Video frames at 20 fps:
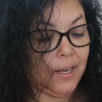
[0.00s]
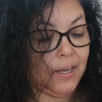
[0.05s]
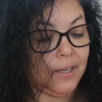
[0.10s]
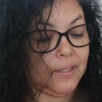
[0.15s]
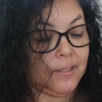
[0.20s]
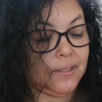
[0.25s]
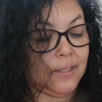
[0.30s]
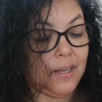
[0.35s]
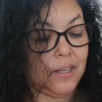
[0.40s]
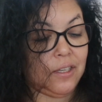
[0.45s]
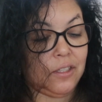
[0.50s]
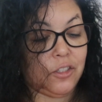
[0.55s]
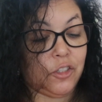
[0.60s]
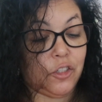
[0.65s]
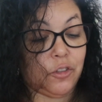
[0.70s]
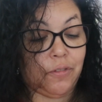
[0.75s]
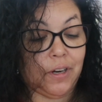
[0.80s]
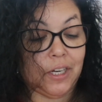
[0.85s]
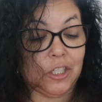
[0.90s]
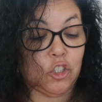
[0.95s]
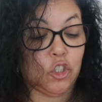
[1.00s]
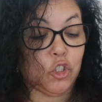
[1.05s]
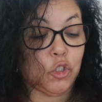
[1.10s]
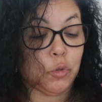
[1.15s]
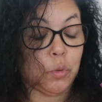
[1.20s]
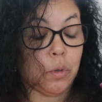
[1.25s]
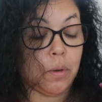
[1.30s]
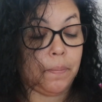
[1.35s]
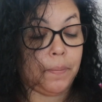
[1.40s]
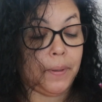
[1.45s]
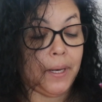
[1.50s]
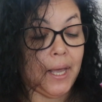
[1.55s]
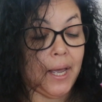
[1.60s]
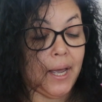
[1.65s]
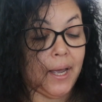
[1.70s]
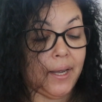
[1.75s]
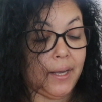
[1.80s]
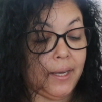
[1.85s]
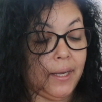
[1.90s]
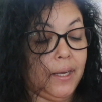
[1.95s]
It says directions to
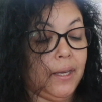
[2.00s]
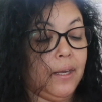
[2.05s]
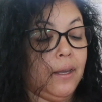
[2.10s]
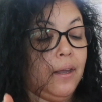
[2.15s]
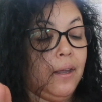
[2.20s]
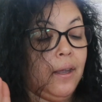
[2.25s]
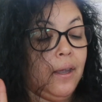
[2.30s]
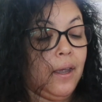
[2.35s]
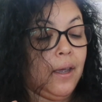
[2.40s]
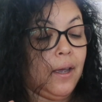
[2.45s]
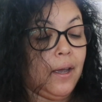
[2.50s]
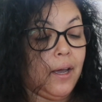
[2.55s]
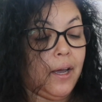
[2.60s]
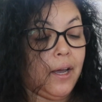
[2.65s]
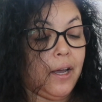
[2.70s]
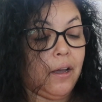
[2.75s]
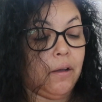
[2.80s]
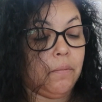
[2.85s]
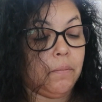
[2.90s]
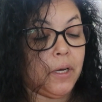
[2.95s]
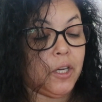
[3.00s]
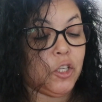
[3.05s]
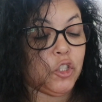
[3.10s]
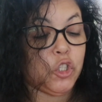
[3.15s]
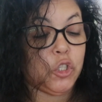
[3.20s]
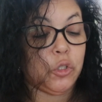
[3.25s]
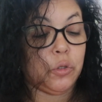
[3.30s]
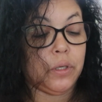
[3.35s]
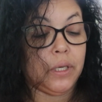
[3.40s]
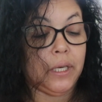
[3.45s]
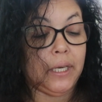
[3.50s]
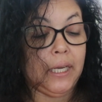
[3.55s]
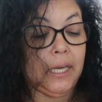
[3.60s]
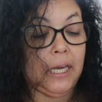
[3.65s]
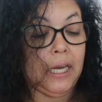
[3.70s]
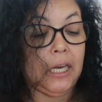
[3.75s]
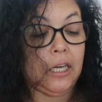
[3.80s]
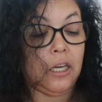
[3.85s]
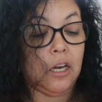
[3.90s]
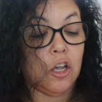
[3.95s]
apply um, onto
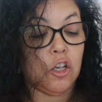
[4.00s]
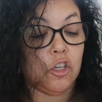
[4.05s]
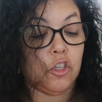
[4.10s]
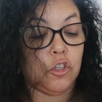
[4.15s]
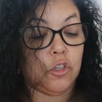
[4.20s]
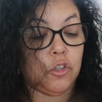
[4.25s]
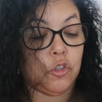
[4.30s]
clean,